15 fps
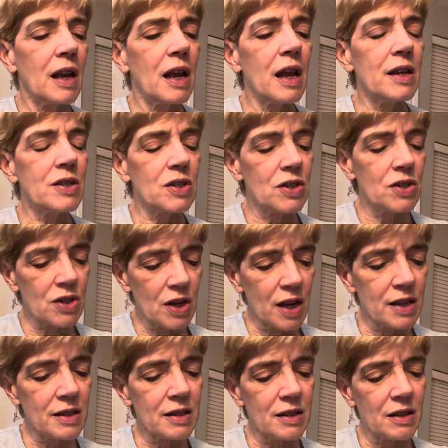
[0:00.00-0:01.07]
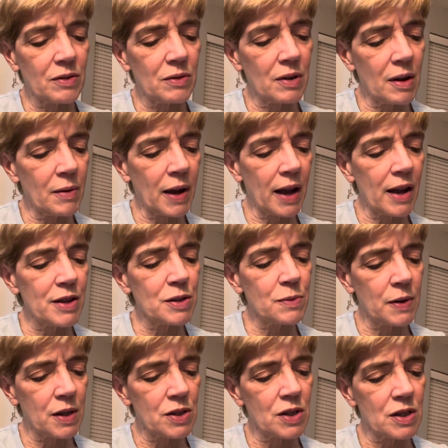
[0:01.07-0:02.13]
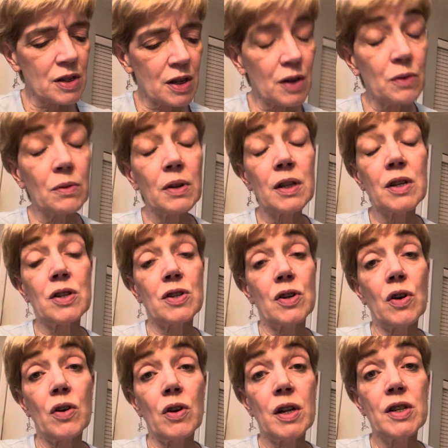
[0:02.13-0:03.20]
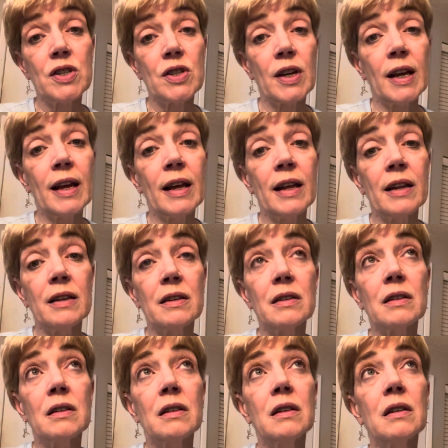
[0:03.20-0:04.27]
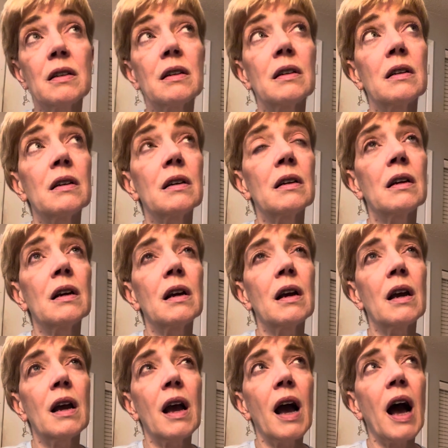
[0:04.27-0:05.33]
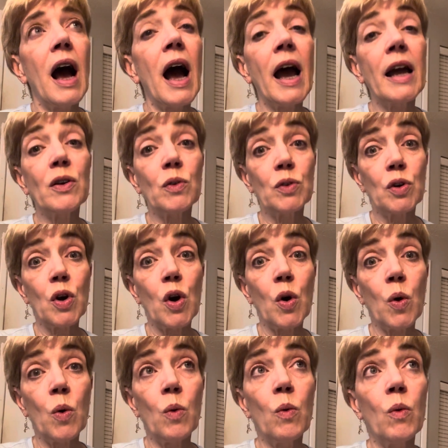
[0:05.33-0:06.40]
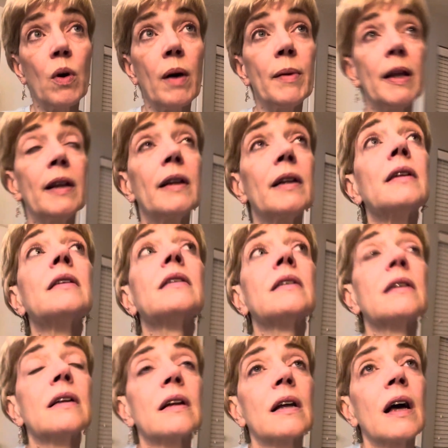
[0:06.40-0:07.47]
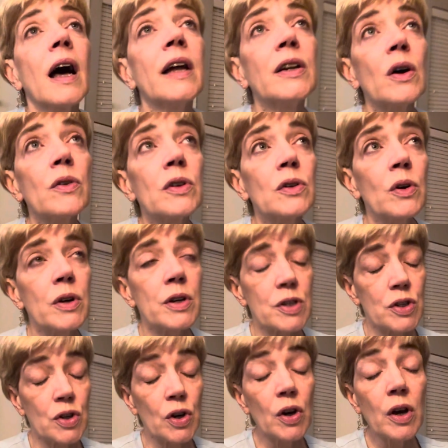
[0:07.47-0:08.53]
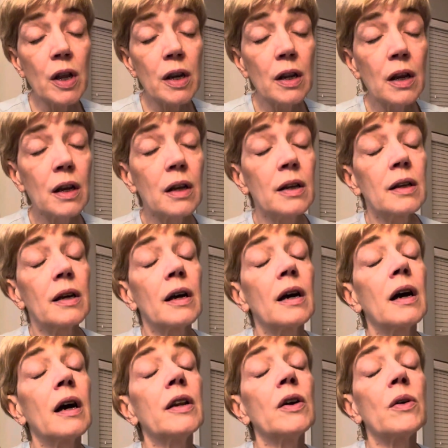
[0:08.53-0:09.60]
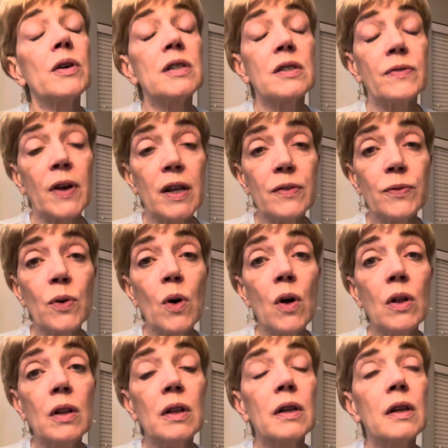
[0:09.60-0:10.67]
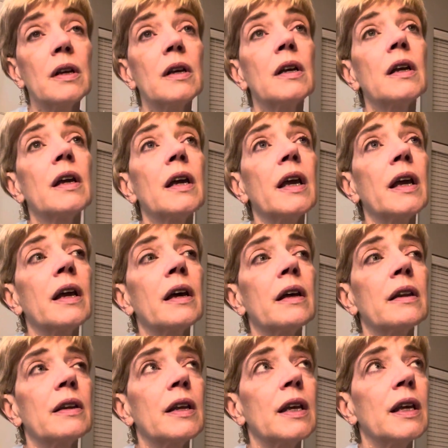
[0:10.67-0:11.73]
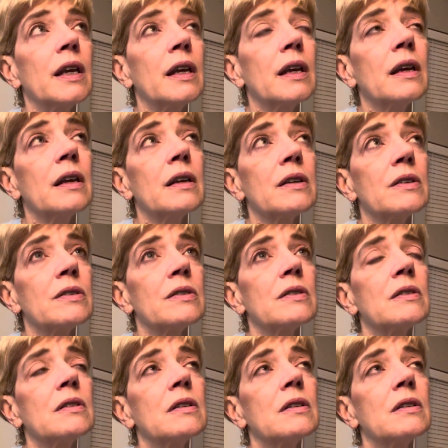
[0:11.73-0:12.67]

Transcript: it's just, my husband is just getting really discouraged and I don't know. I mean, I know the Lord is good. I know he's faithful and he is,